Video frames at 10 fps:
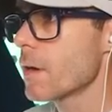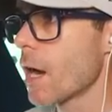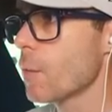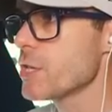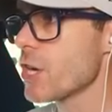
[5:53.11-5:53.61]

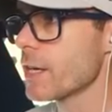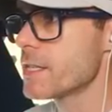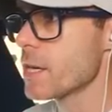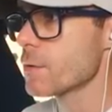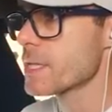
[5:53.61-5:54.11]
I wish I could
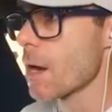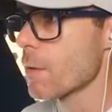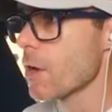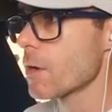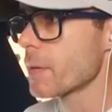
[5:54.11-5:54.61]
see what was
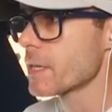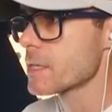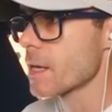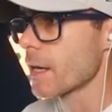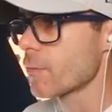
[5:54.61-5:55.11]
going on, but
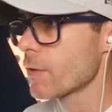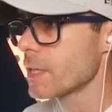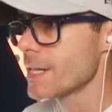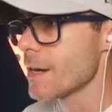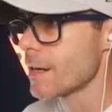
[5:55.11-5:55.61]
it's like really
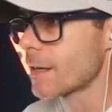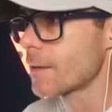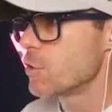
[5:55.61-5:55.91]
dark.